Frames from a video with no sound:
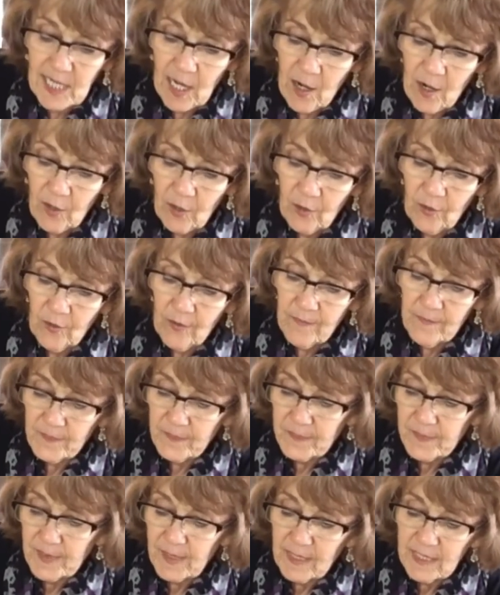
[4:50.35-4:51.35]
are
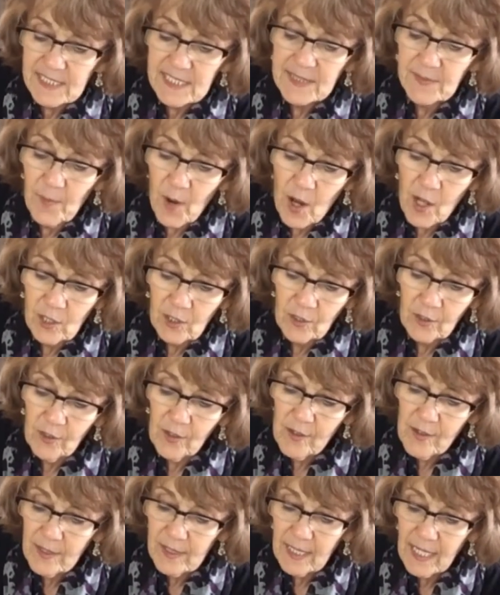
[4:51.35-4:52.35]

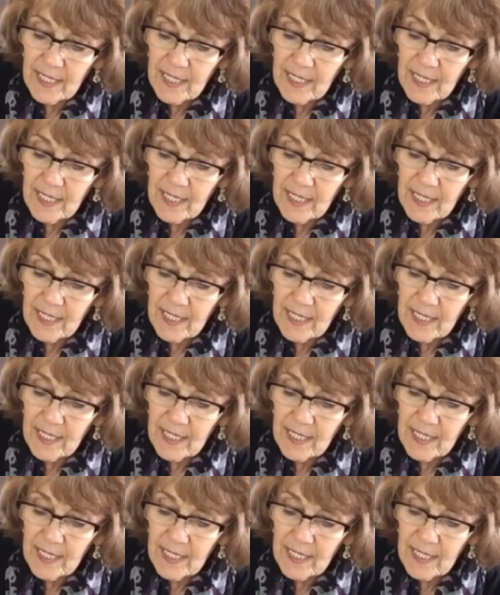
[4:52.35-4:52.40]
smaller,